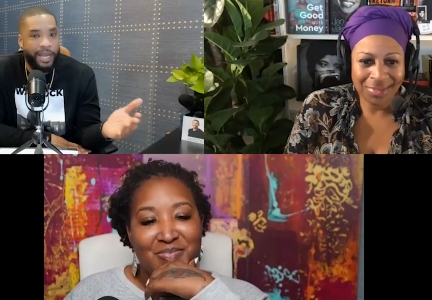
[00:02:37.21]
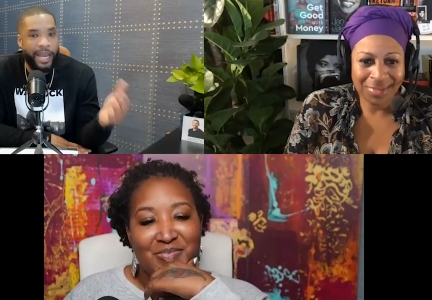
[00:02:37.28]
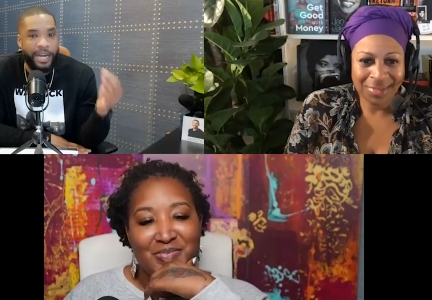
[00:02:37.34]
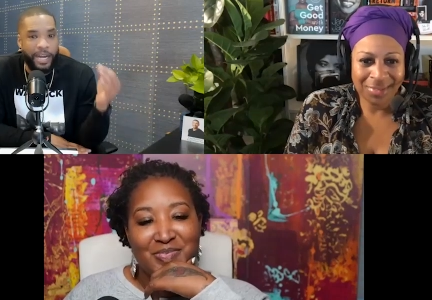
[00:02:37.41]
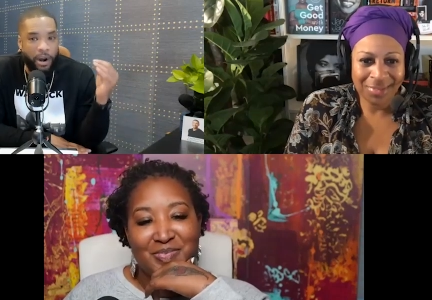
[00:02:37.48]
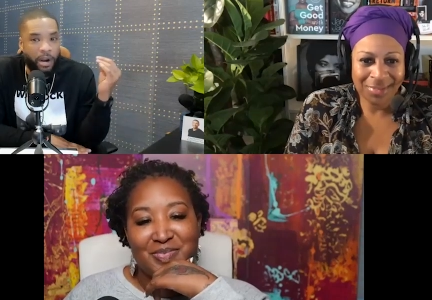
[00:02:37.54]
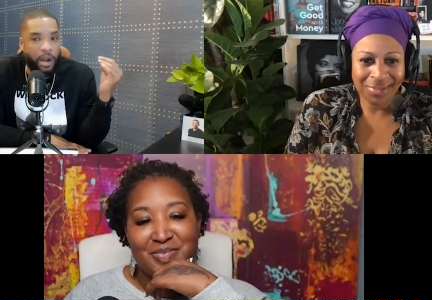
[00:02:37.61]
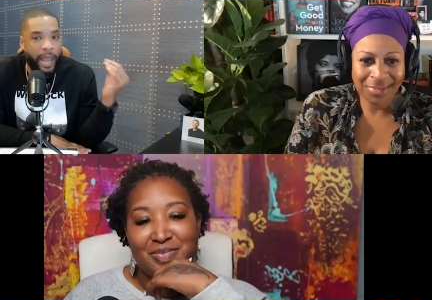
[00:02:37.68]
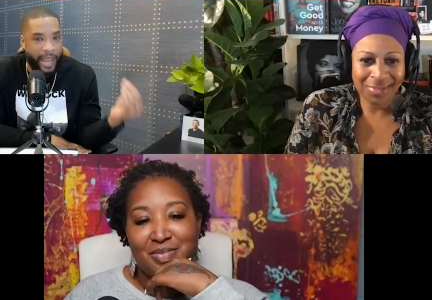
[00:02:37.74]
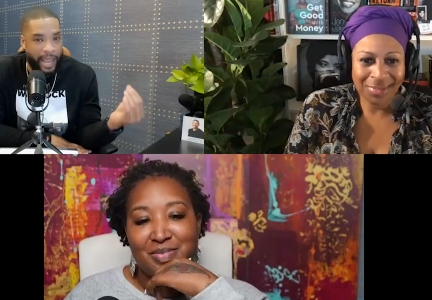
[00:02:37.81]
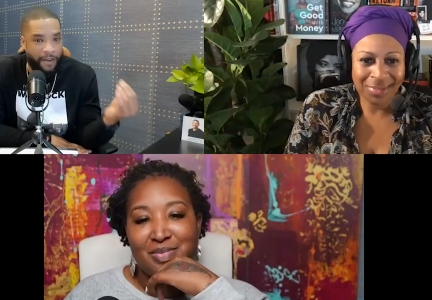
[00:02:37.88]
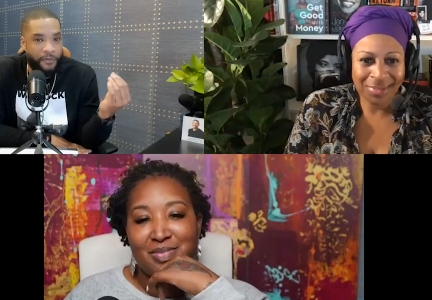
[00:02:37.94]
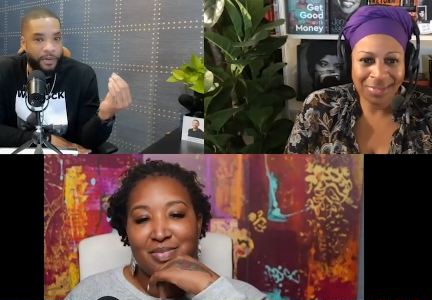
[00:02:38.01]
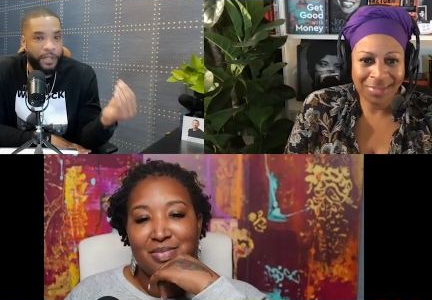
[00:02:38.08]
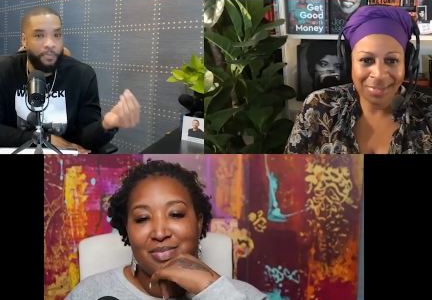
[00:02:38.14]
Speaker 1: And there are a
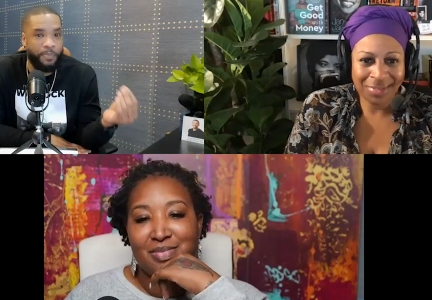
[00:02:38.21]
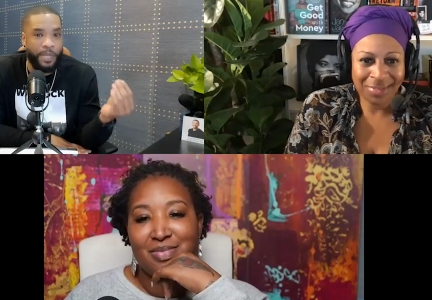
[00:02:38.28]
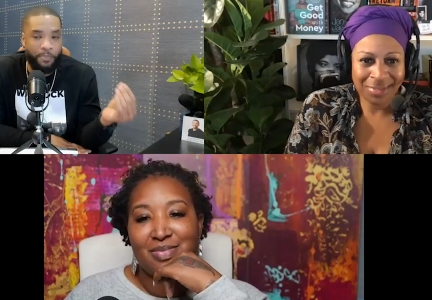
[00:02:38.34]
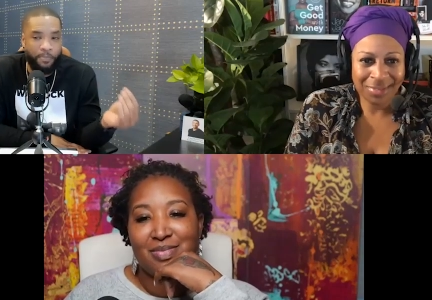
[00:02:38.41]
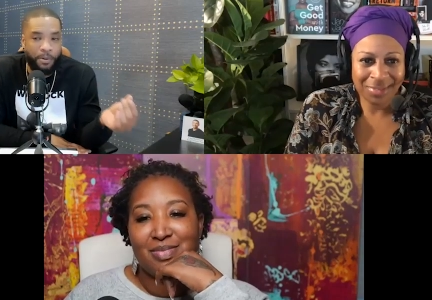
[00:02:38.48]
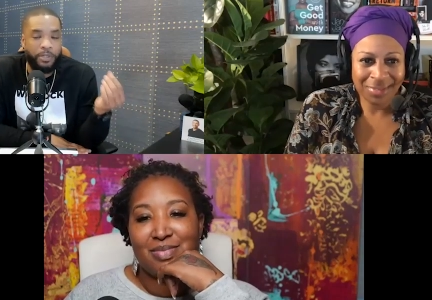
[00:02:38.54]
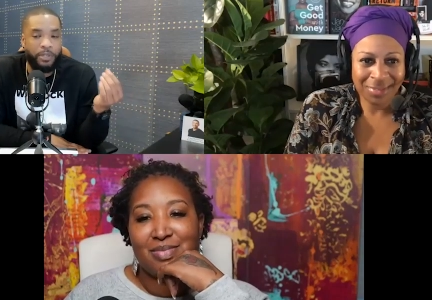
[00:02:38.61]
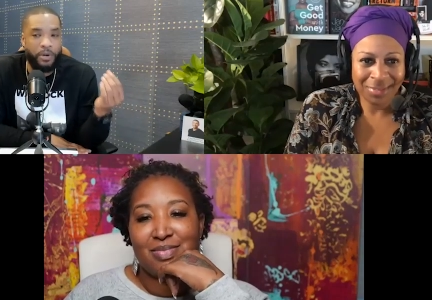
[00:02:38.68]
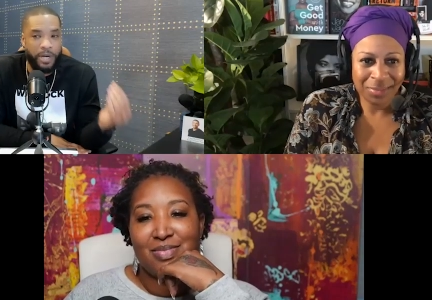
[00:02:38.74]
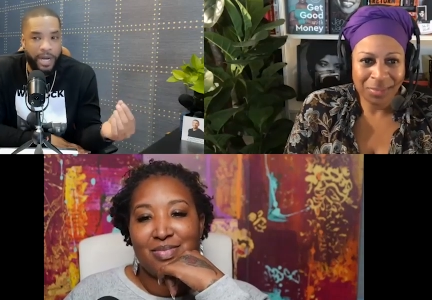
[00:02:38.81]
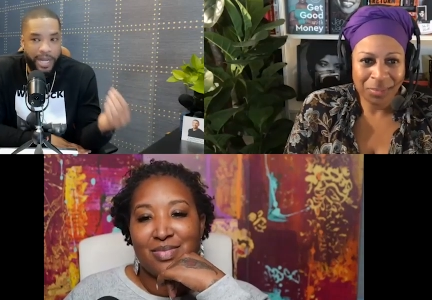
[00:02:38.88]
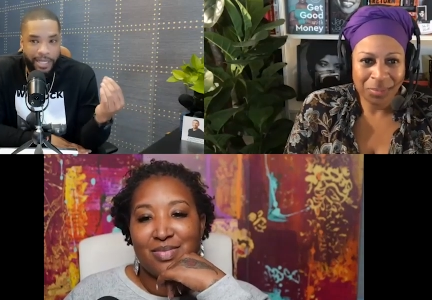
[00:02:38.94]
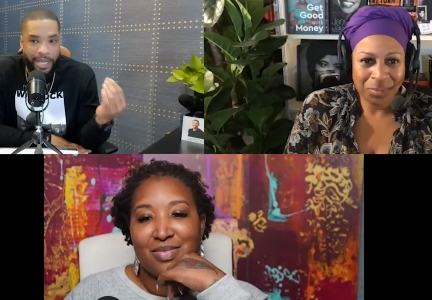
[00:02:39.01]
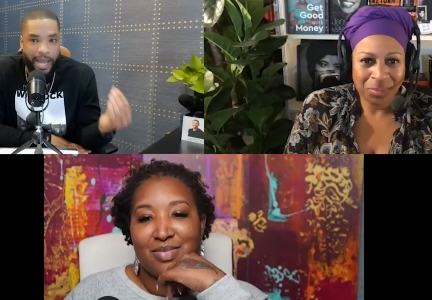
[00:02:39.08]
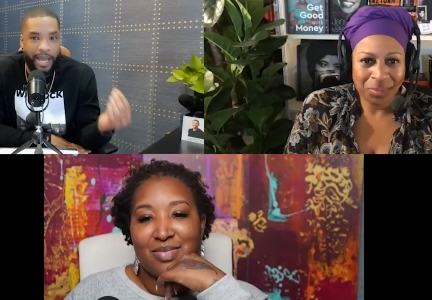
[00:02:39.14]
handful of people during
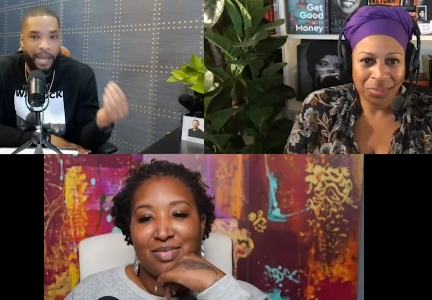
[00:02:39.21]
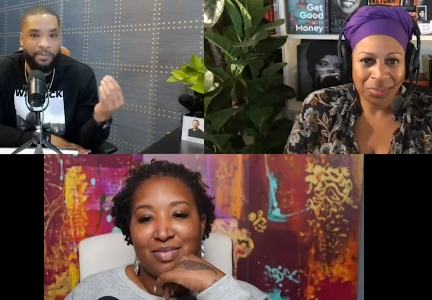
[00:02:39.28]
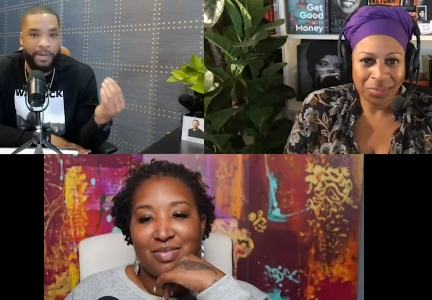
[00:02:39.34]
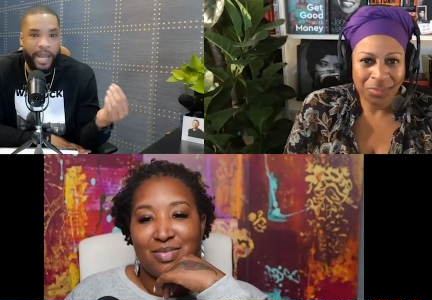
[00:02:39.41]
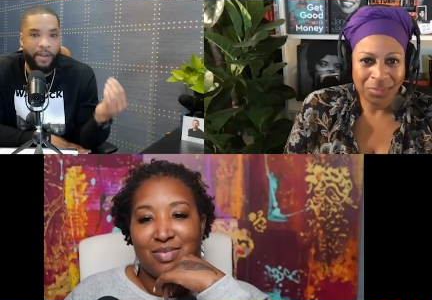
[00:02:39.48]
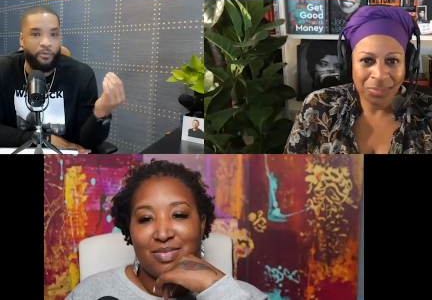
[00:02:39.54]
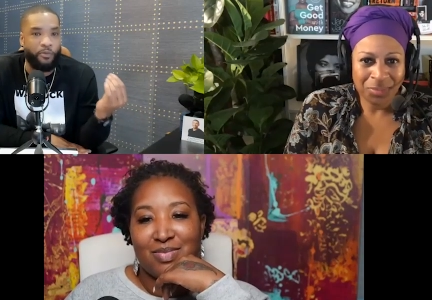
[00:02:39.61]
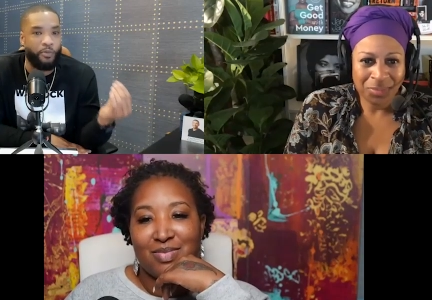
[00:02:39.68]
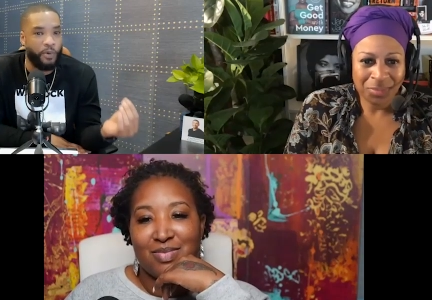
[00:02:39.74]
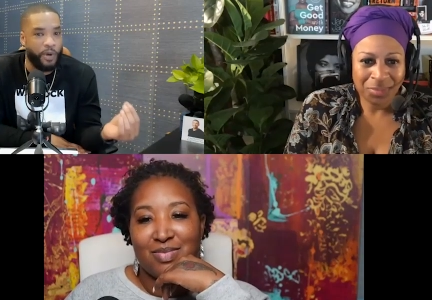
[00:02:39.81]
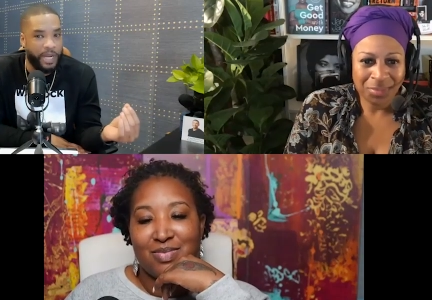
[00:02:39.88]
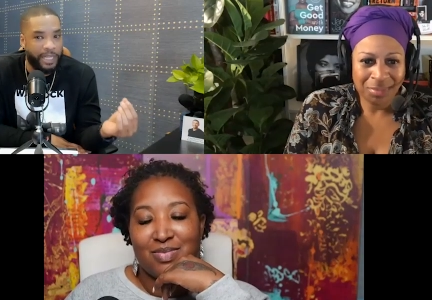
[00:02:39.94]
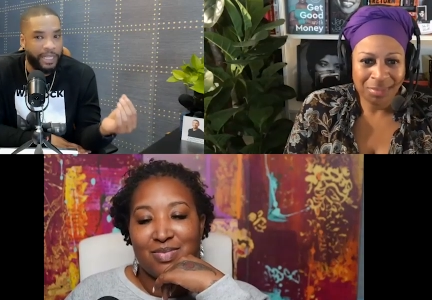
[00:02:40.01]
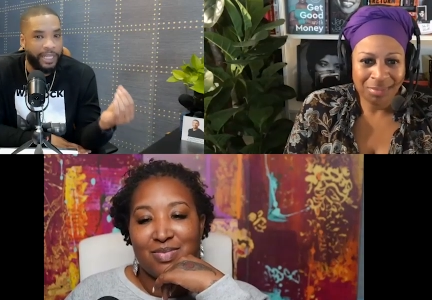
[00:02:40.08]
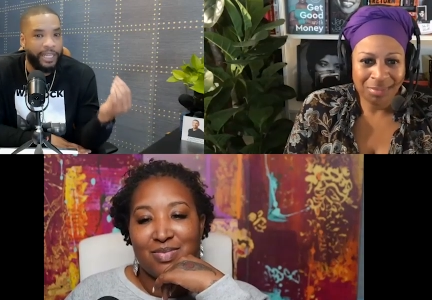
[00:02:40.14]
that time that
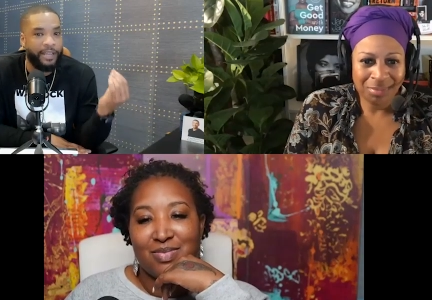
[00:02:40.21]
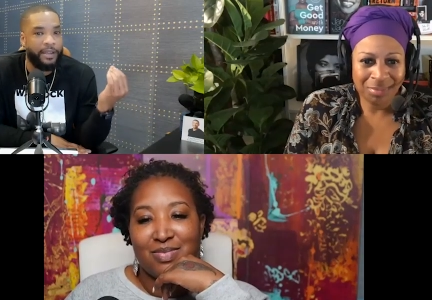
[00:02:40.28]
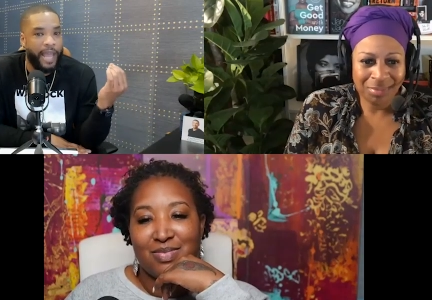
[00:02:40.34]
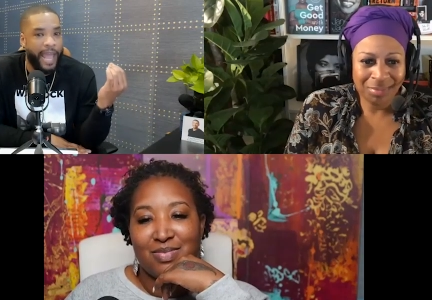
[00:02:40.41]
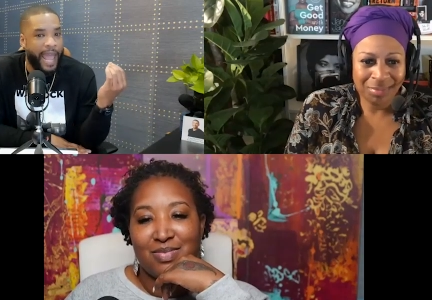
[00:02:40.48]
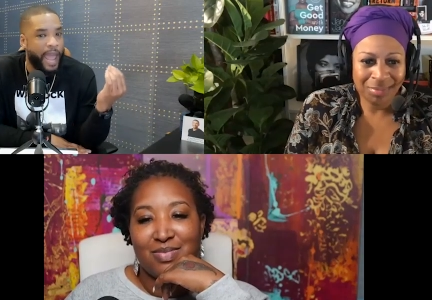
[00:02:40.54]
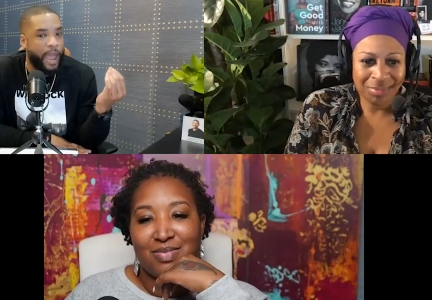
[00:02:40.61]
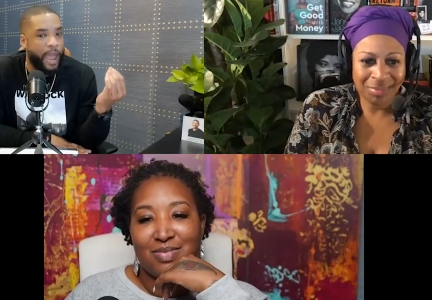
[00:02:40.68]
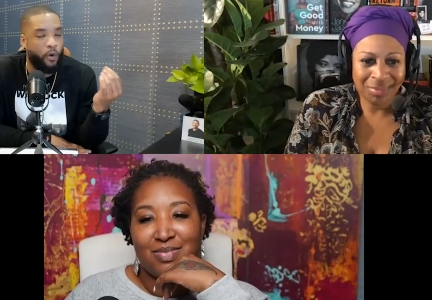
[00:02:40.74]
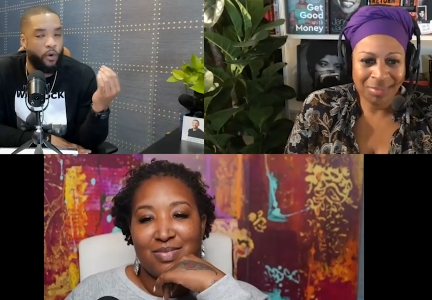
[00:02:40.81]
really had